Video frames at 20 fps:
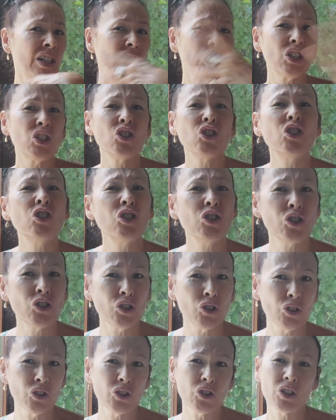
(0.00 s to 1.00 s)
the
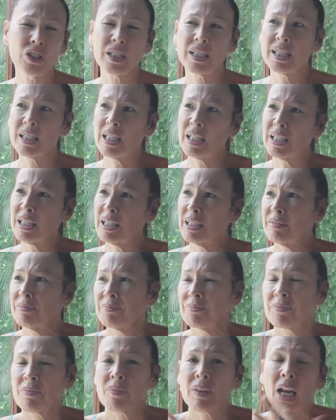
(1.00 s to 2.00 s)
news, the
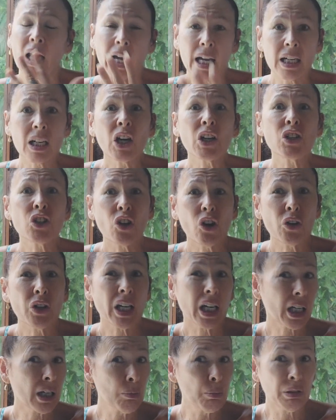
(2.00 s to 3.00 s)
and I know
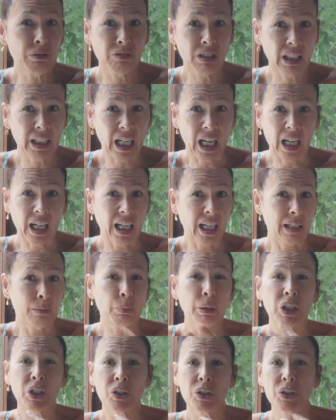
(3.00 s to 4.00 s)
that can be really hard
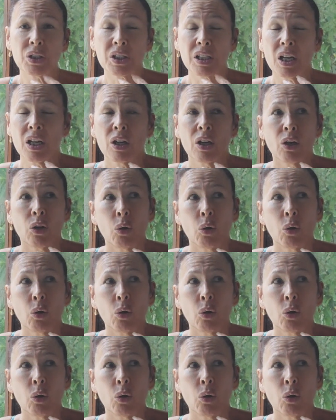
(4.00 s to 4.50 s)
because